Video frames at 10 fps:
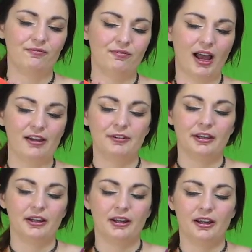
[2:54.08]

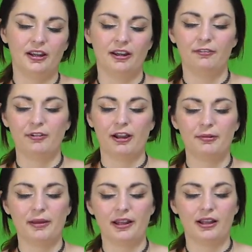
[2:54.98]
5-finger flower
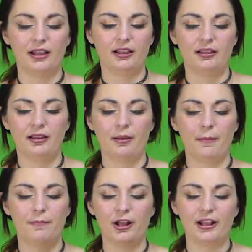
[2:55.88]
petal,
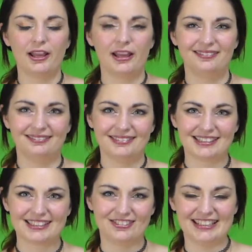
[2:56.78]
pull it,
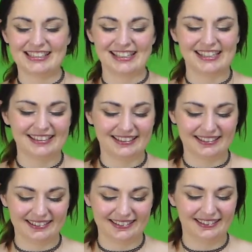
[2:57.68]
squeeze it,
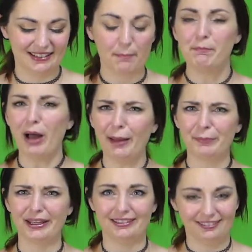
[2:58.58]
pop
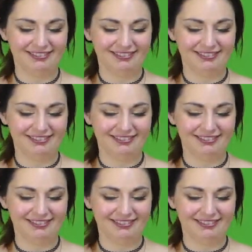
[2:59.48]
it.